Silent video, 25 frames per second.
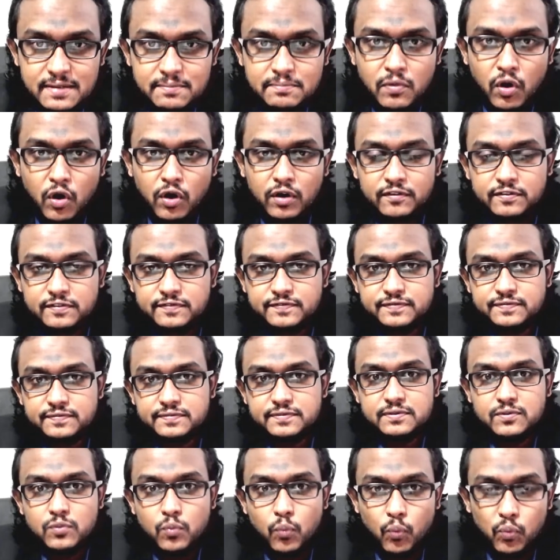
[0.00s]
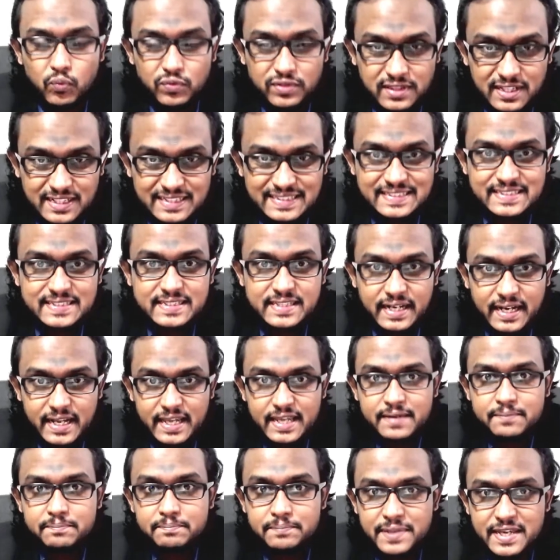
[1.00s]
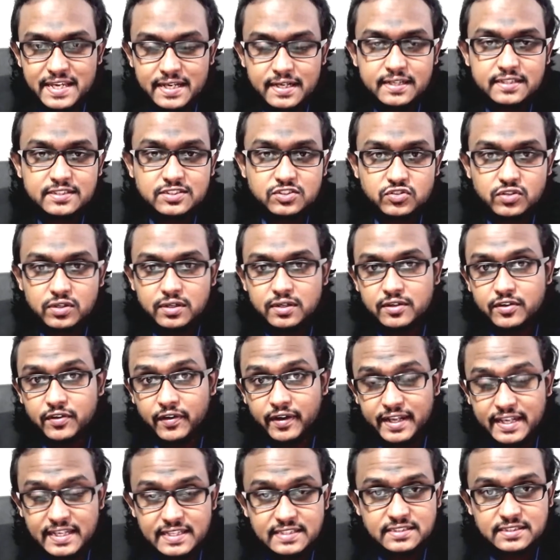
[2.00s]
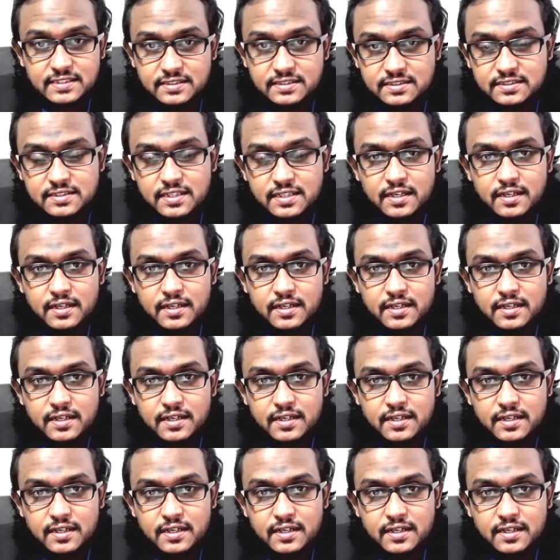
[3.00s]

of the three biggest reasons